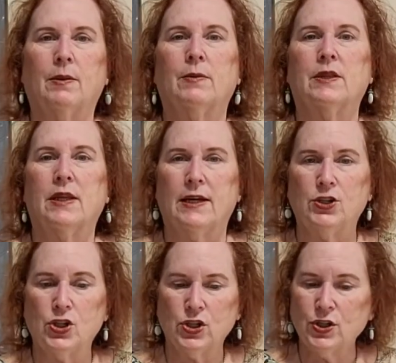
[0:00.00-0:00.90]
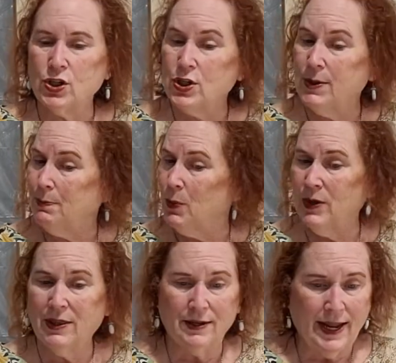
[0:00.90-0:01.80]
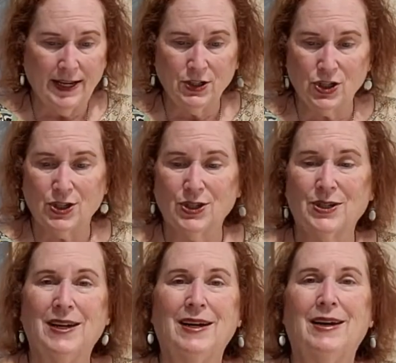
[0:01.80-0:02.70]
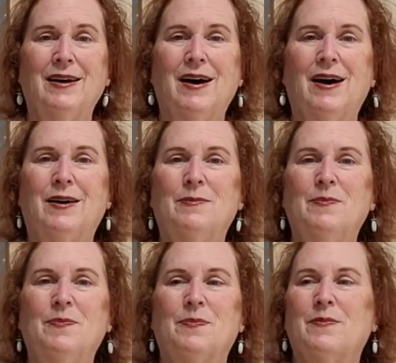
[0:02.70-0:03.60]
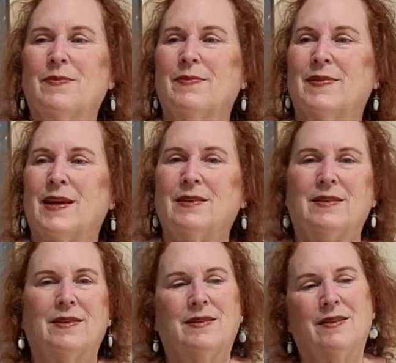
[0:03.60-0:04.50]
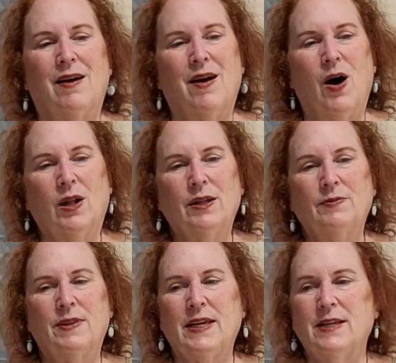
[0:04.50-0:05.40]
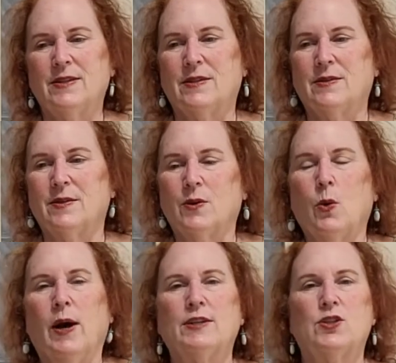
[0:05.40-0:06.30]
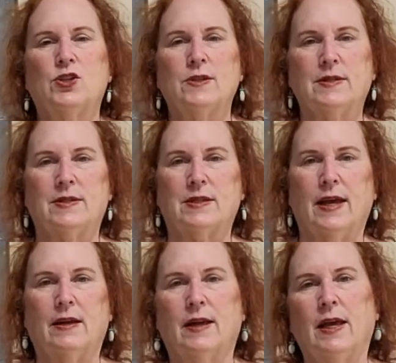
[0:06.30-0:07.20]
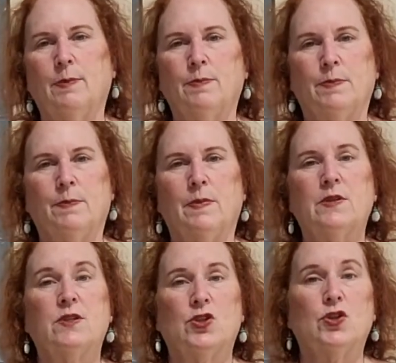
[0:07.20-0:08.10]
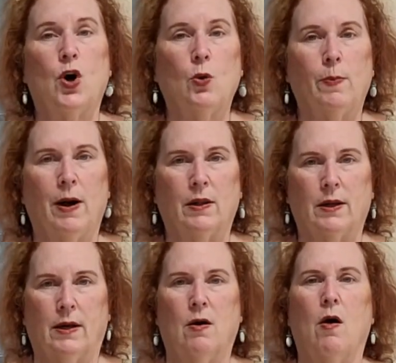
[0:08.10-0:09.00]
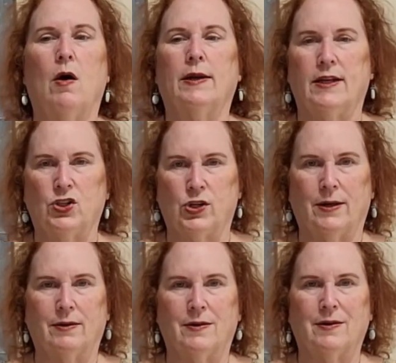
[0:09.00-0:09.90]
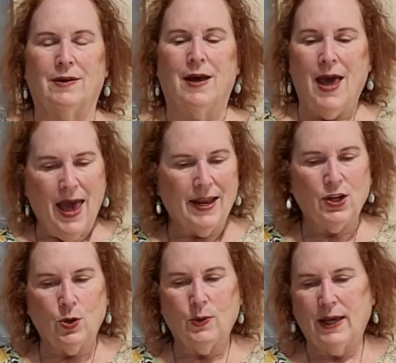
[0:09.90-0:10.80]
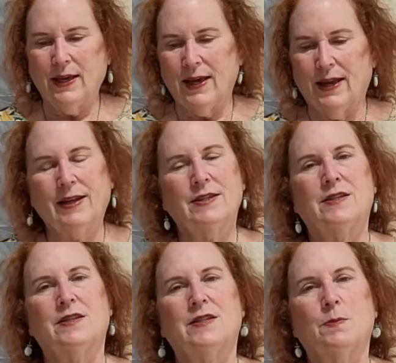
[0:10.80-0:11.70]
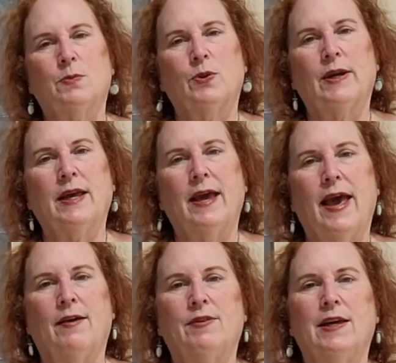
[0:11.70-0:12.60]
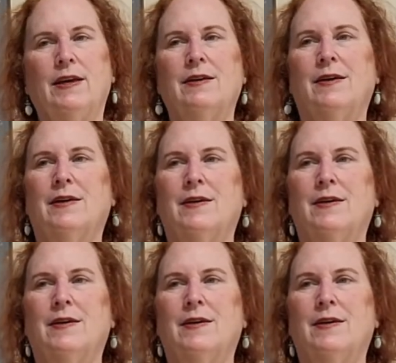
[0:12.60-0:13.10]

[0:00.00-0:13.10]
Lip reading: my relationship with nature? All of these questions can keep snowballing on each other, and you can get into some pretty heavy